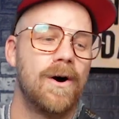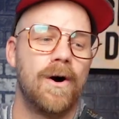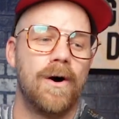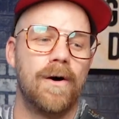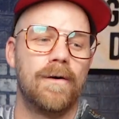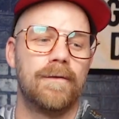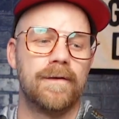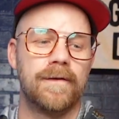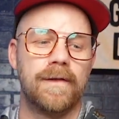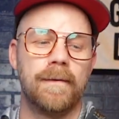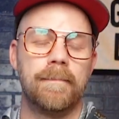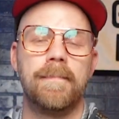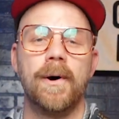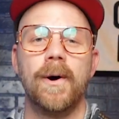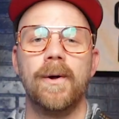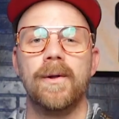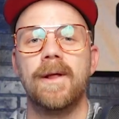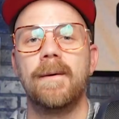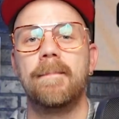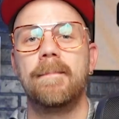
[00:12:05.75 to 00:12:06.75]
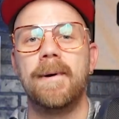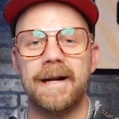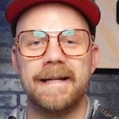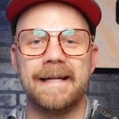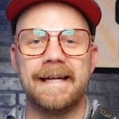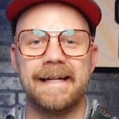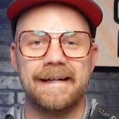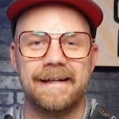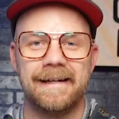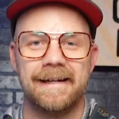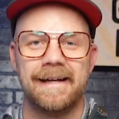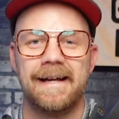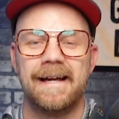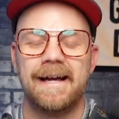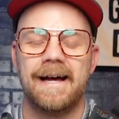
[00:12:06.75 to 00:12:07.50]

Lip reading: over the Bola Buddy.